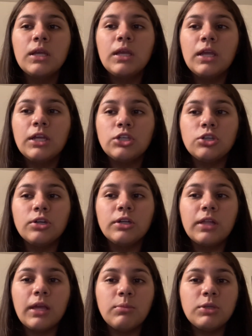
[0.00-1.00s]
Endure
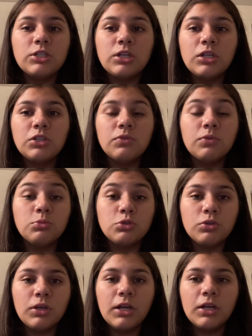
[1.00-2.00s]
Climate Change from
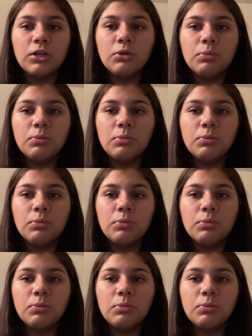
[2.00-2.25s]
Tree Hugger